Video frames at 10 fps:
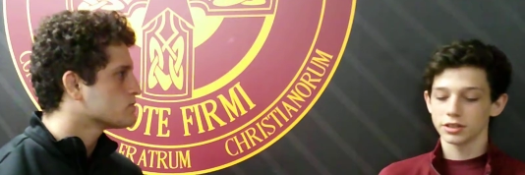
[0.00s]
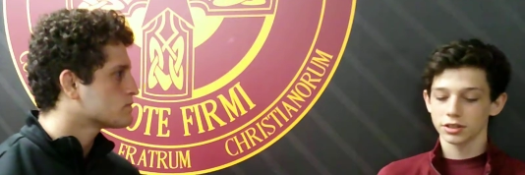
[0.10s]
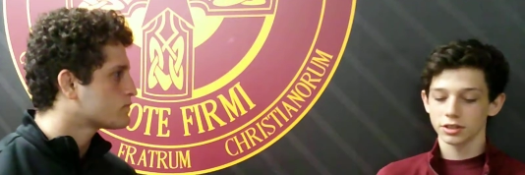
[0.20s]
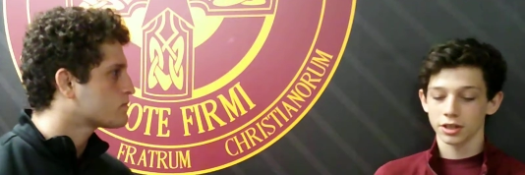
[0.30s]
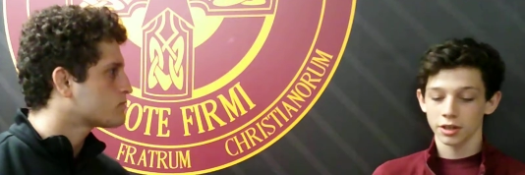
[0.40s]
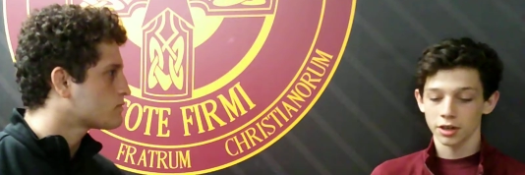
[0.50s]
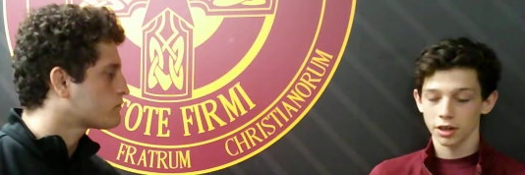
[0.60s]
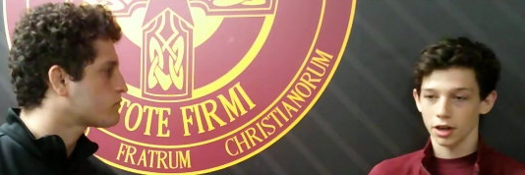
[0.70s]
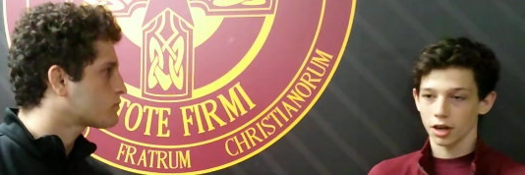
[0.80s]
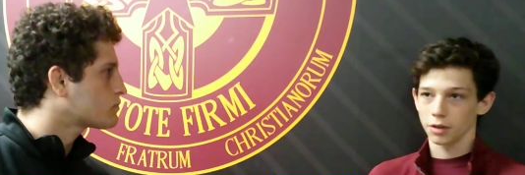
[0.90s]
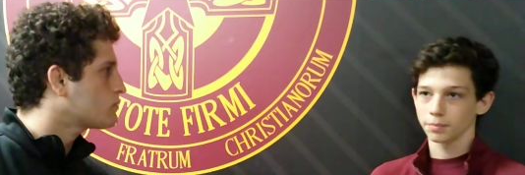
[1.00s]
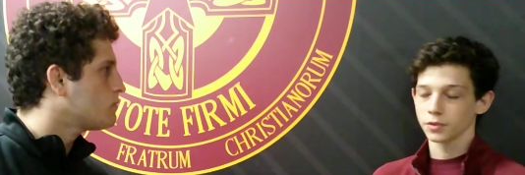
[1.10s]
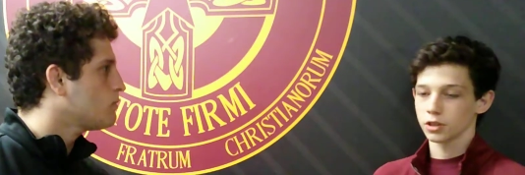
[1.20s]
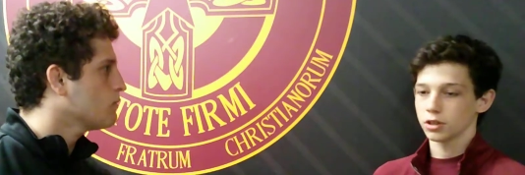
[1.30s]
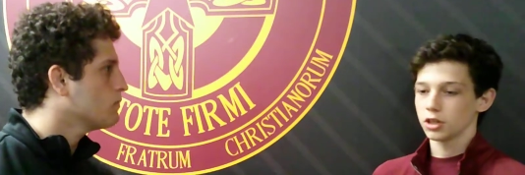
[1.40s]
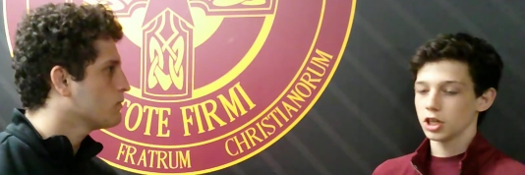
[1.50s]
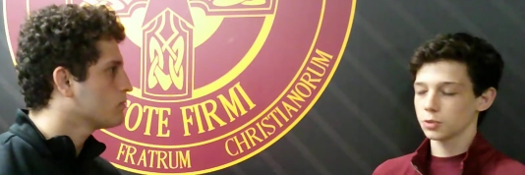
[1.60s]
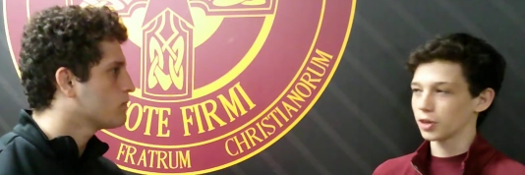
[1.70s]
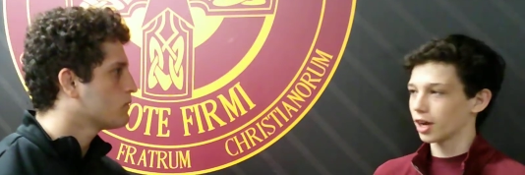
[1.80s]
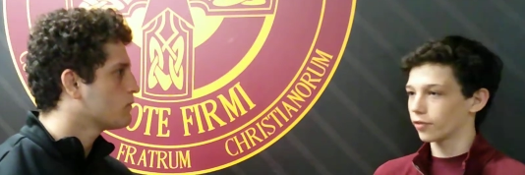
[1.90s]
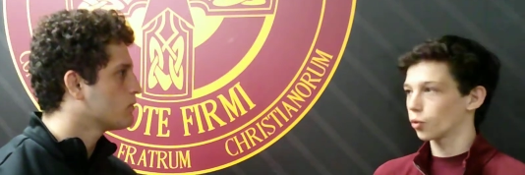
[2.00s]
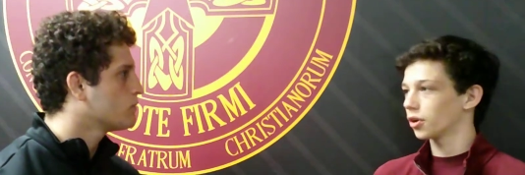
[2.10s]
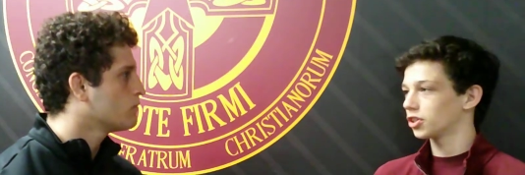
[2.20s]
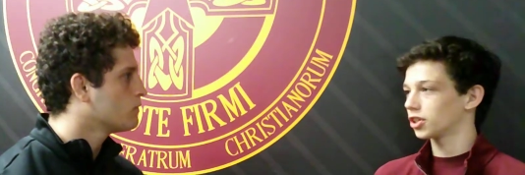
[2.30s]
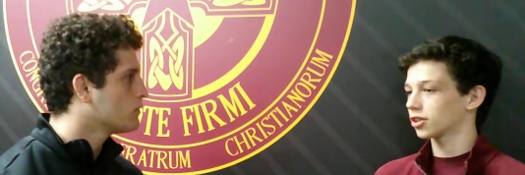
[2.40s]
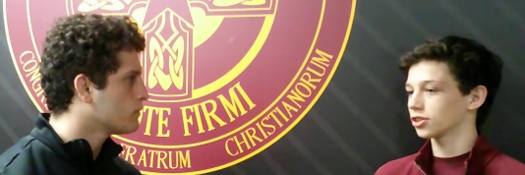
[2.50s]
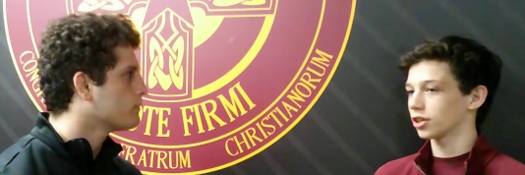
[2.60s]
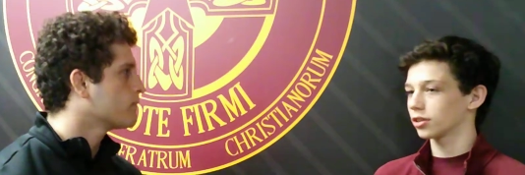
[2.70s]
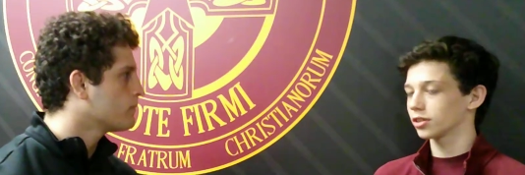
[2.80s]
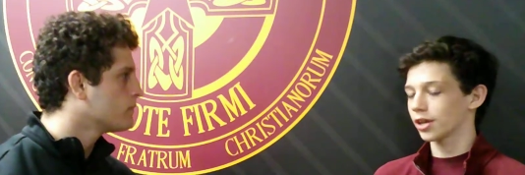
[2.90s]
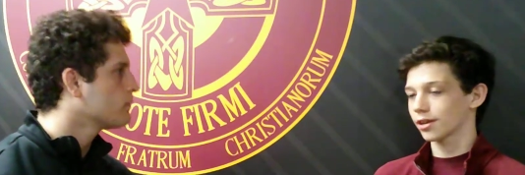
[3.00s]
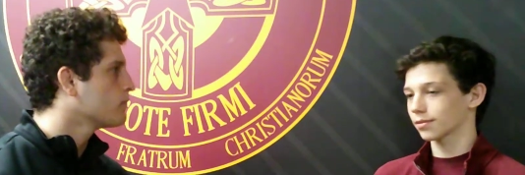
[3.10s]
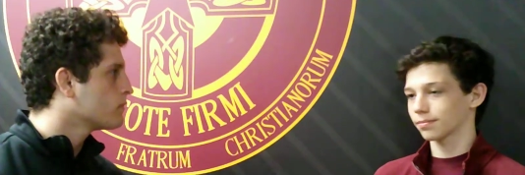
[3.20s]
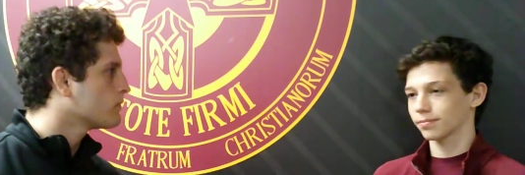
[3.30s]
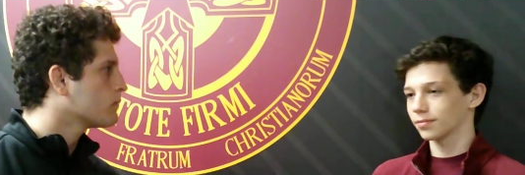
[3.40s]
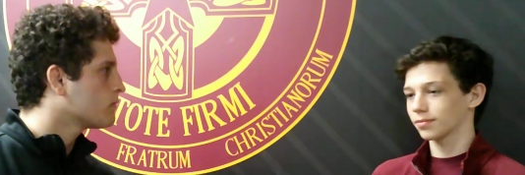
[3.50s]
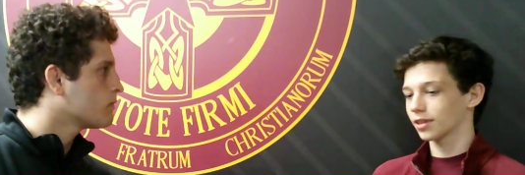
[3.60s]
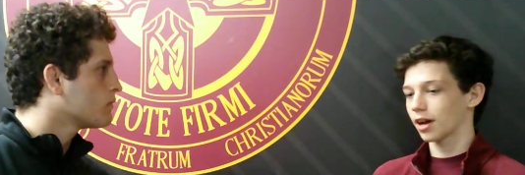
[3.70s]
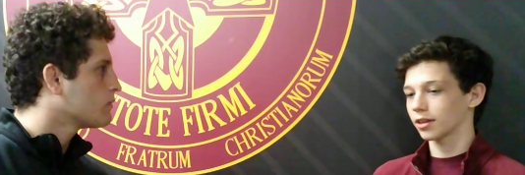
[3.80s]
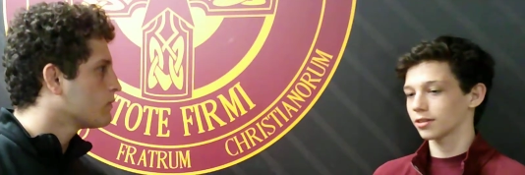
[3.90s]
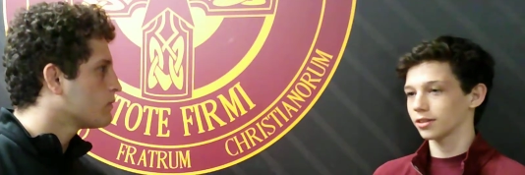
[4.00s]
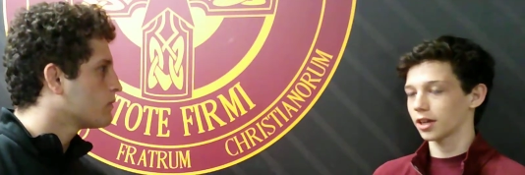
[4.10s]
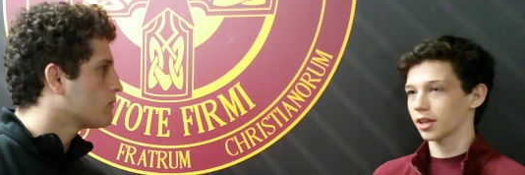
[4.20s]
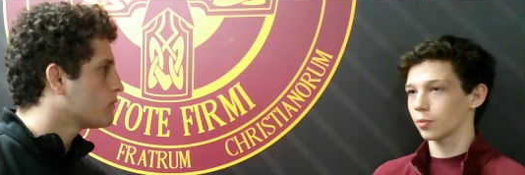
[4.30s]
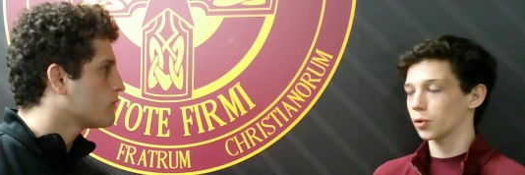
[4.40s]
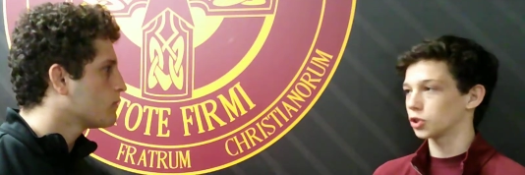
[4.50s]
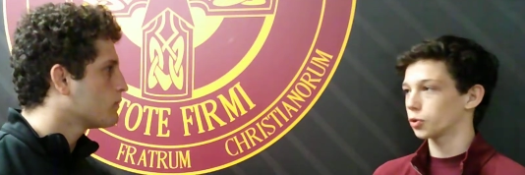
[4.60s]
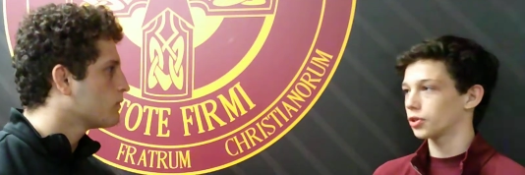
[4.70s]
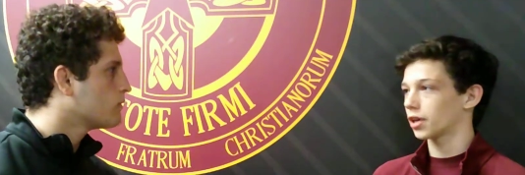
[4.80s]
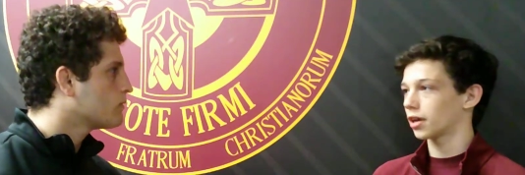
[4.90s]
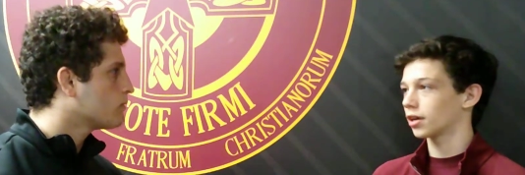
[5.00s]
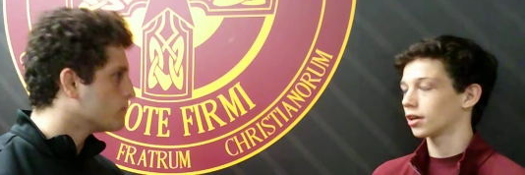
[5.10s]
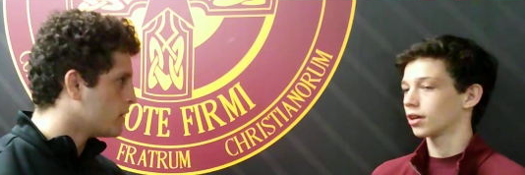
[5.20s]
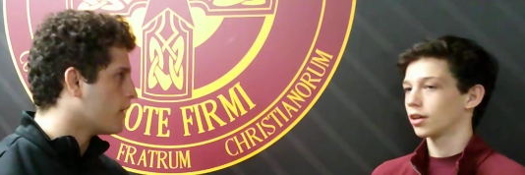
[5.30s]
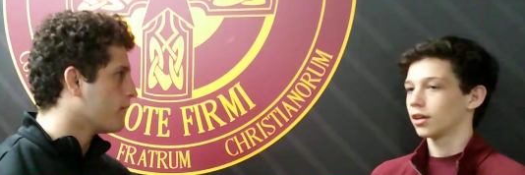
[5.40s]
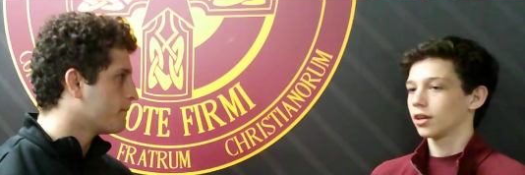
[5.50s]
Speaker 1: this year. Um, it's been kind of a weird year, so it's like gotta gotta get points where you can. Yeah.